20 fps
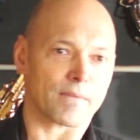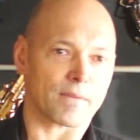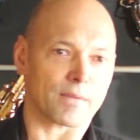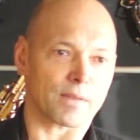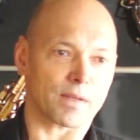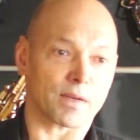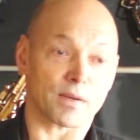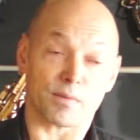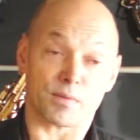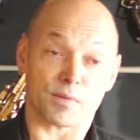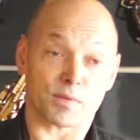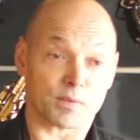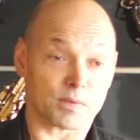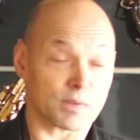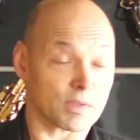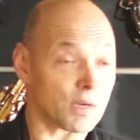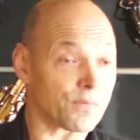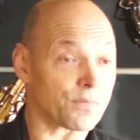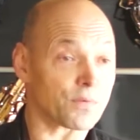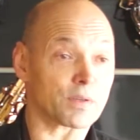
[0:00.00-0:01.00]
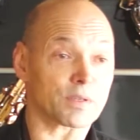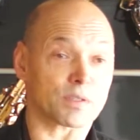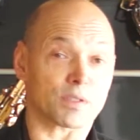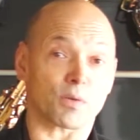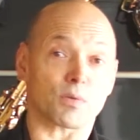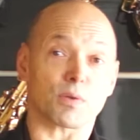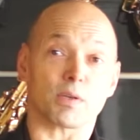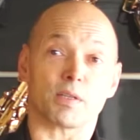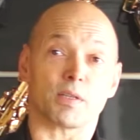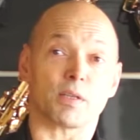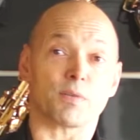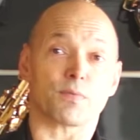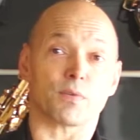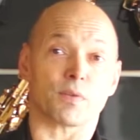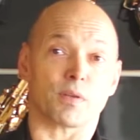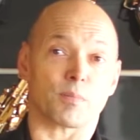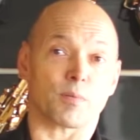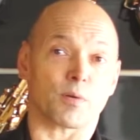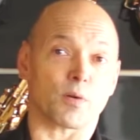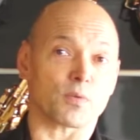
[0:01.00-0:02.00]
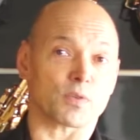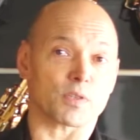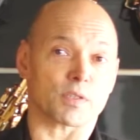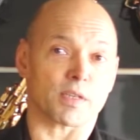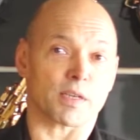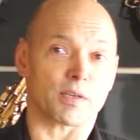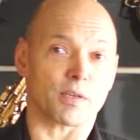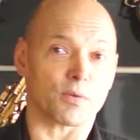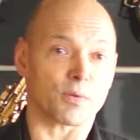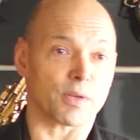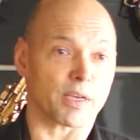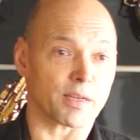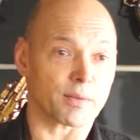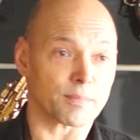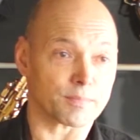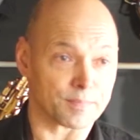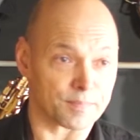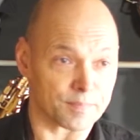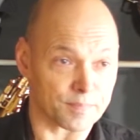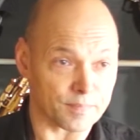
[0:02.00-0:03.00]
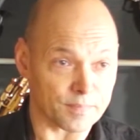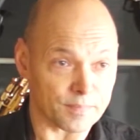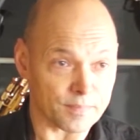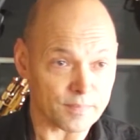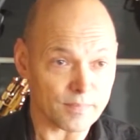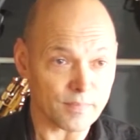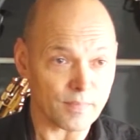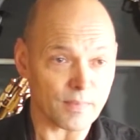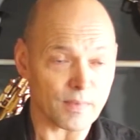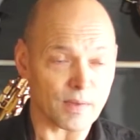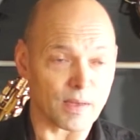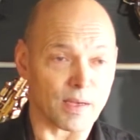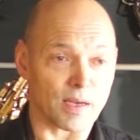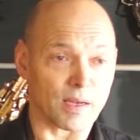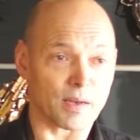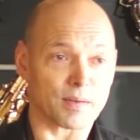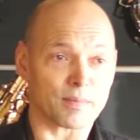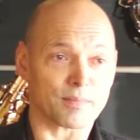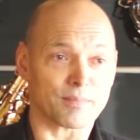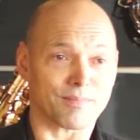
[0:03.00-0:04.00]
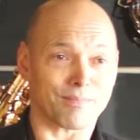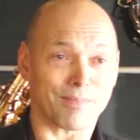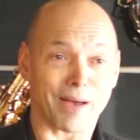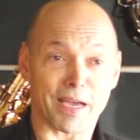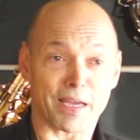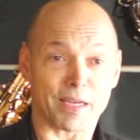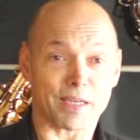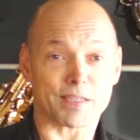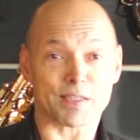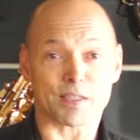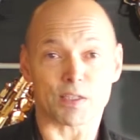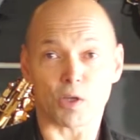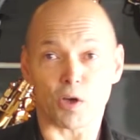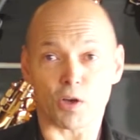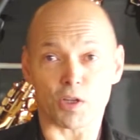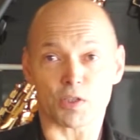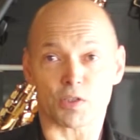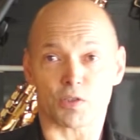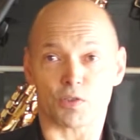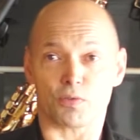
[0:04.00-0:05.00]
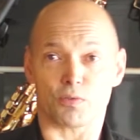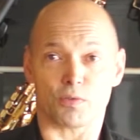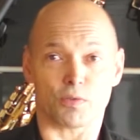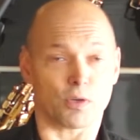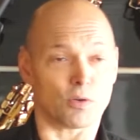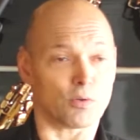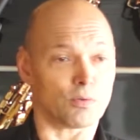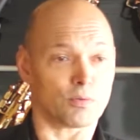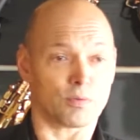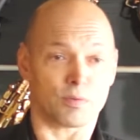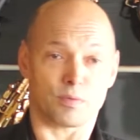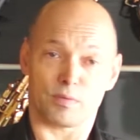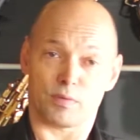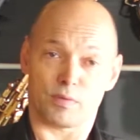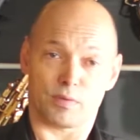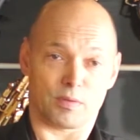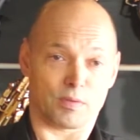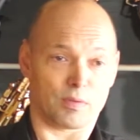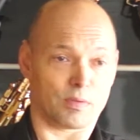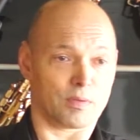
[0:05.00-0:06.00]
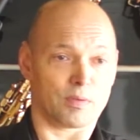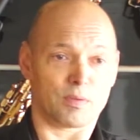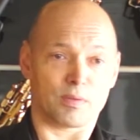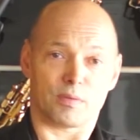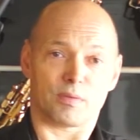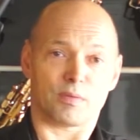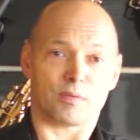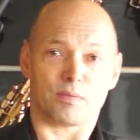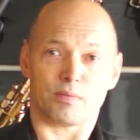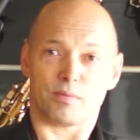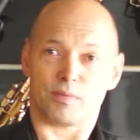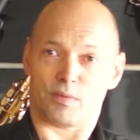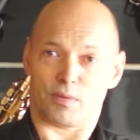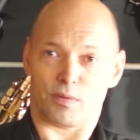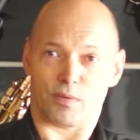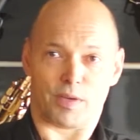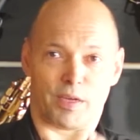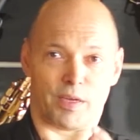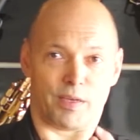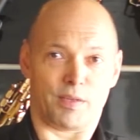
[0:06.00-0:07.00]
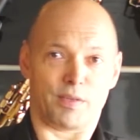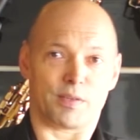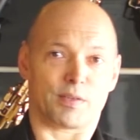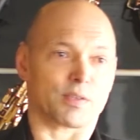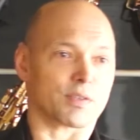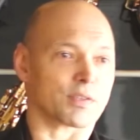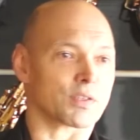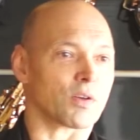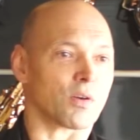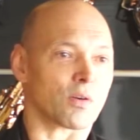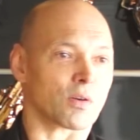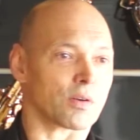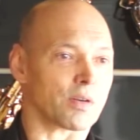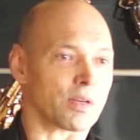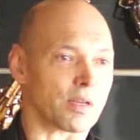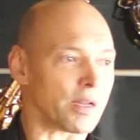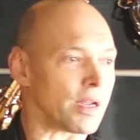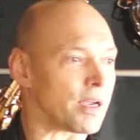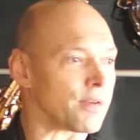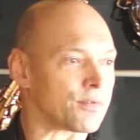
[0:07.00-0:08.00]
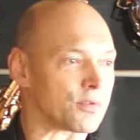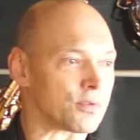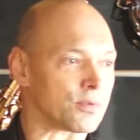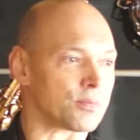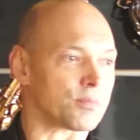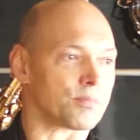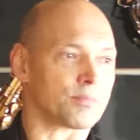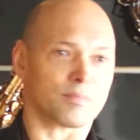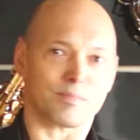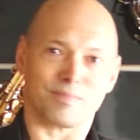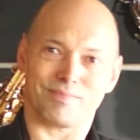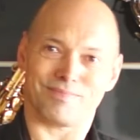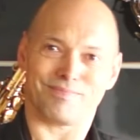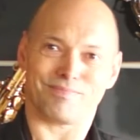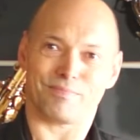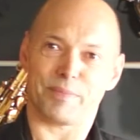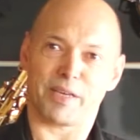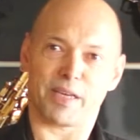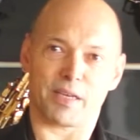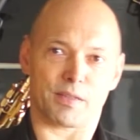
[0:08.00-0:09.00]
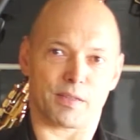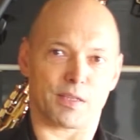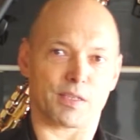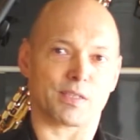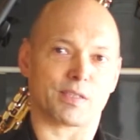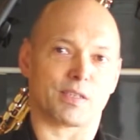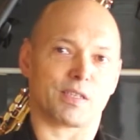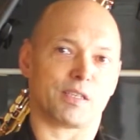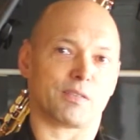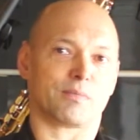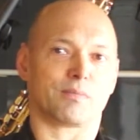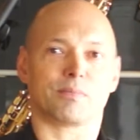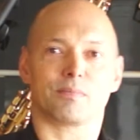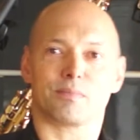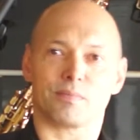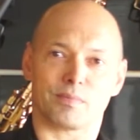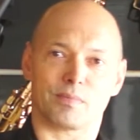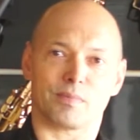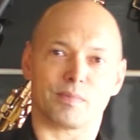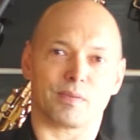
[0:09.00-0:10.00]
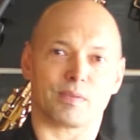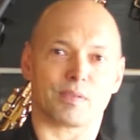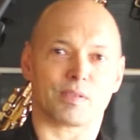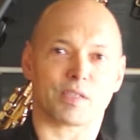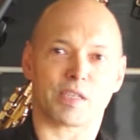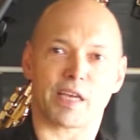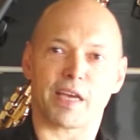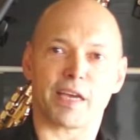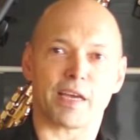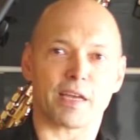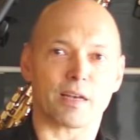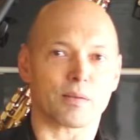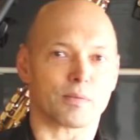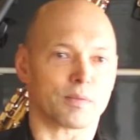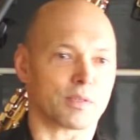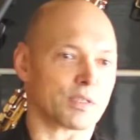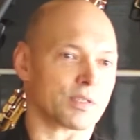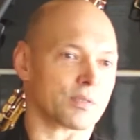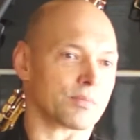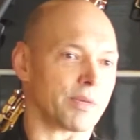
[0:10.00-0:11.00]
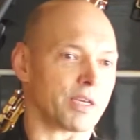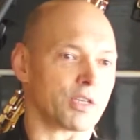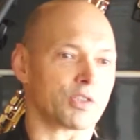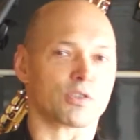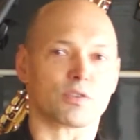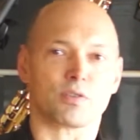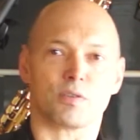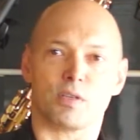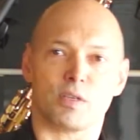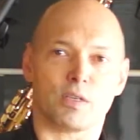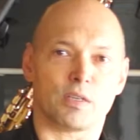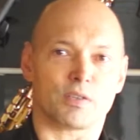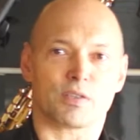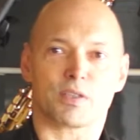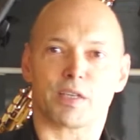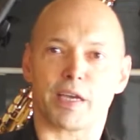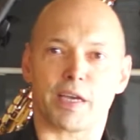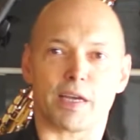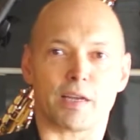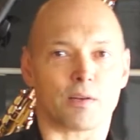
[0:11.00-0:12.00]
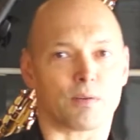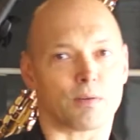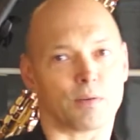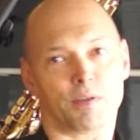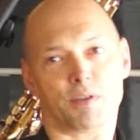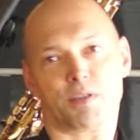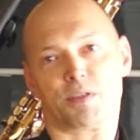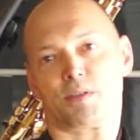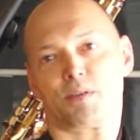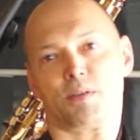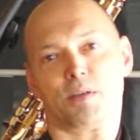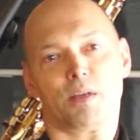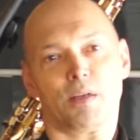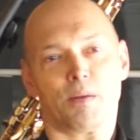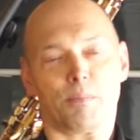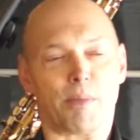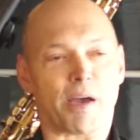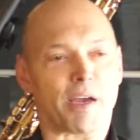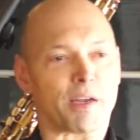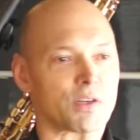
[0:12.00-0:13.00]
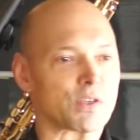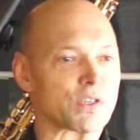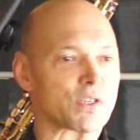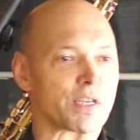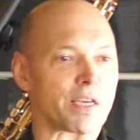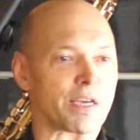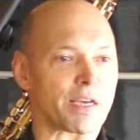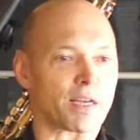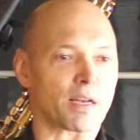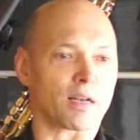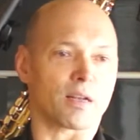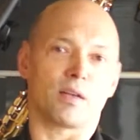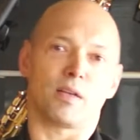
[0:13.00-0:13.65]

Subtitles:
there are totally different approaches, I know that. And mine is not to know, okay, here's a song and I have to pick this scale, this major scale or this minor scale